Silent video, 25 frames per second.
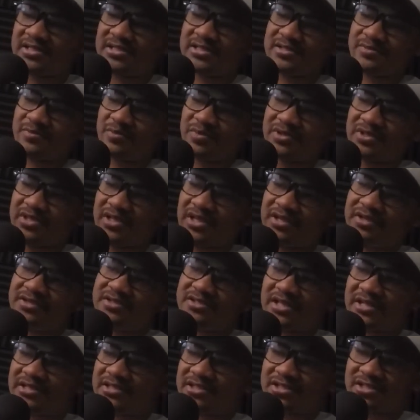But then it's
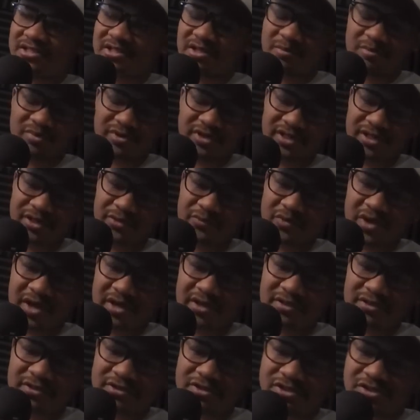like this completely
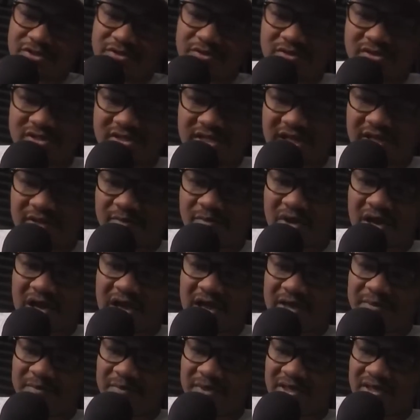regular dude standing
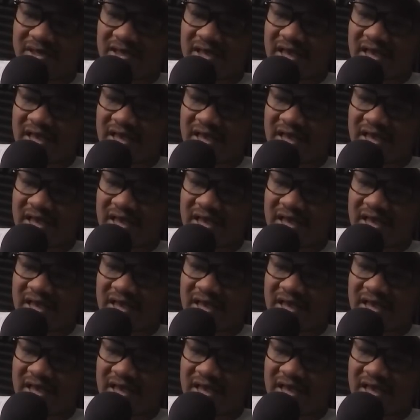behind me,